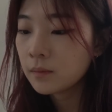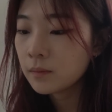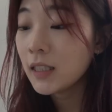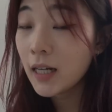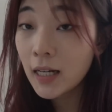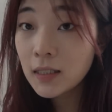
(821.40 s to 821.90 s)

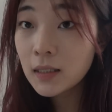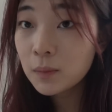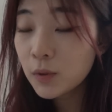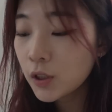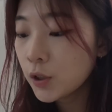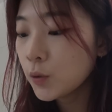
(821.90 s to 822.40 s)
It has
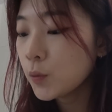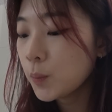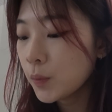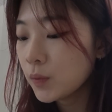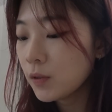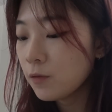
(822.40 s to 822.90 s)
some cute
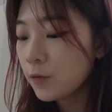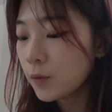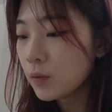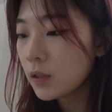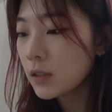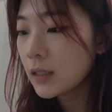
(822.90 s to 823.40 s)
built-in
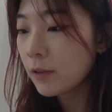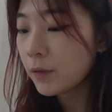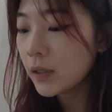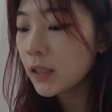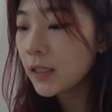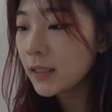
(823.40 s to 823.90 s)
filters. I
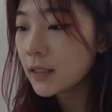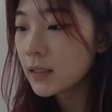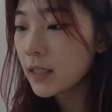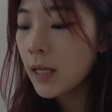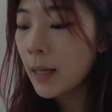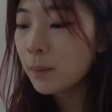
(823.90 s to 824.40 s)
really like
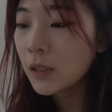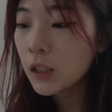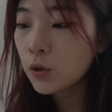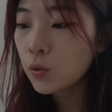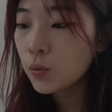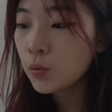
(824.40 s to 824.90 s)
this
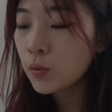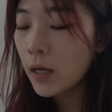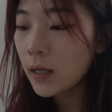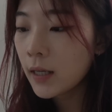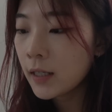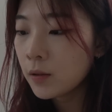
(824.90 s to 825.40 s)
ME2
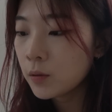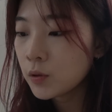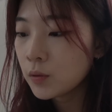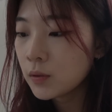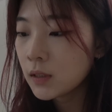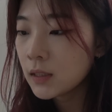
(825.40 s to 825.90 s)
and
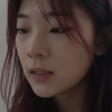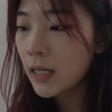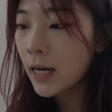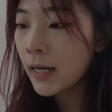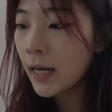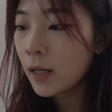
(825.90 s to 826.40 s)
also this
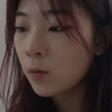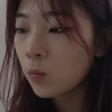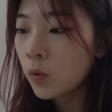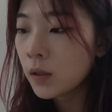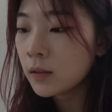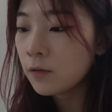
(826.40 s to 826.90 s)

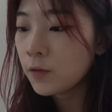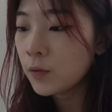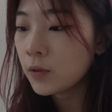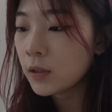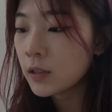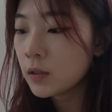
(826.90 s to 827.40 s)
IN1
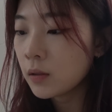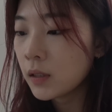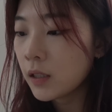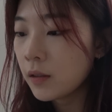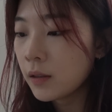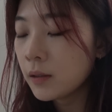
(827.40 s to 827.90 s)
filters on
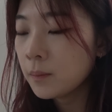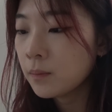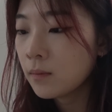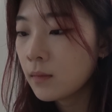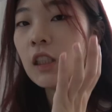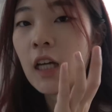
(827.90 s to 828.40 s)
here.
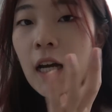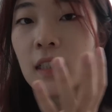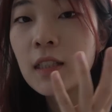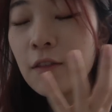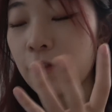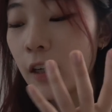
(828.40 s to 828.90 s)
It
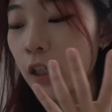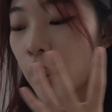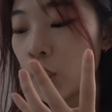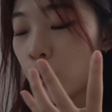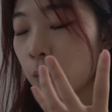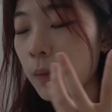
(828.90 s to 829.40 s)
has that very
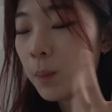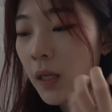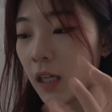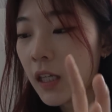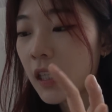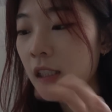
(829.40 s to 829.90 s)
cute
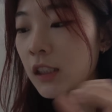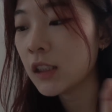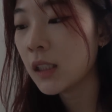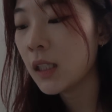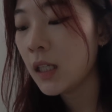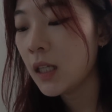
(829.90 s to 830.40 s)
pinkish
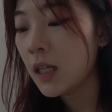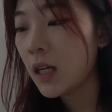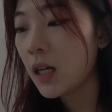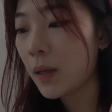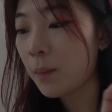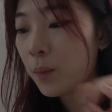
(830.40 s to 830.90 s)

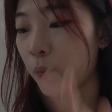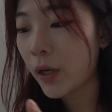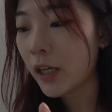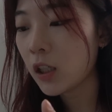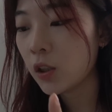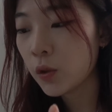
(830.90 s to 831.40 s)
and
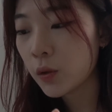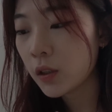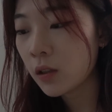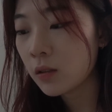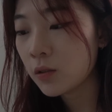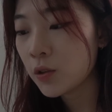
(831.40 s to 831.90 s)
bright look
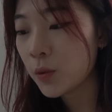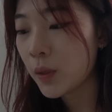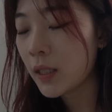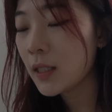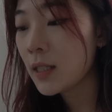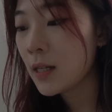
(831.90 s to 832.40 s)
to
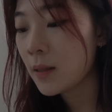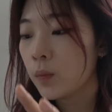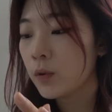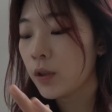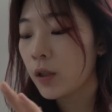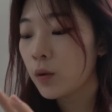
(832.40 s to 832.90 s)
it.
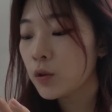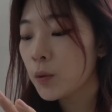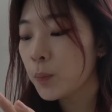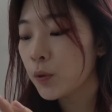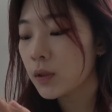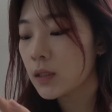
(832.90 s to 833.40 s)
You can also
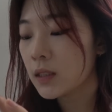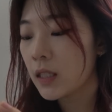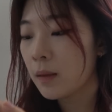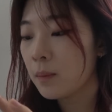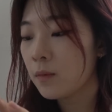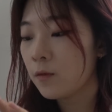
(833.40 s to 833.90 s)
put the
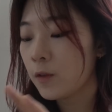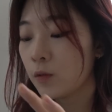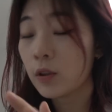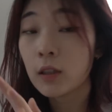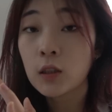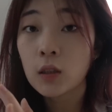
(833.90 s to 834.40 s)
same
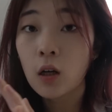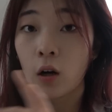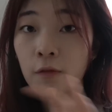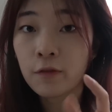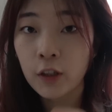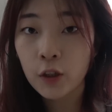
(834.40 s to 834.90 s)
filters
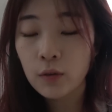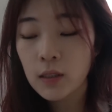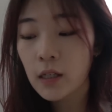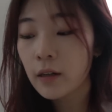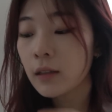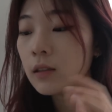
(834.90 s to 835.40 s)
on videos
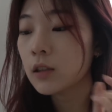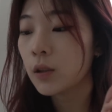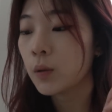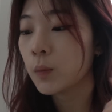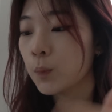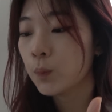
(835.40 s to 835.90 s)
here,
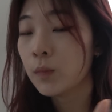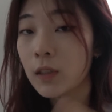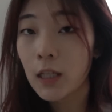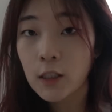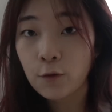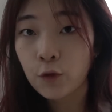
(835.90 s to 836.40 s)
so
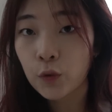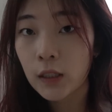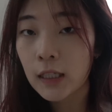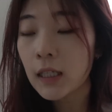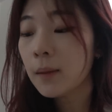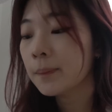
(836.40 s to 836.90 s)
that's Foodie.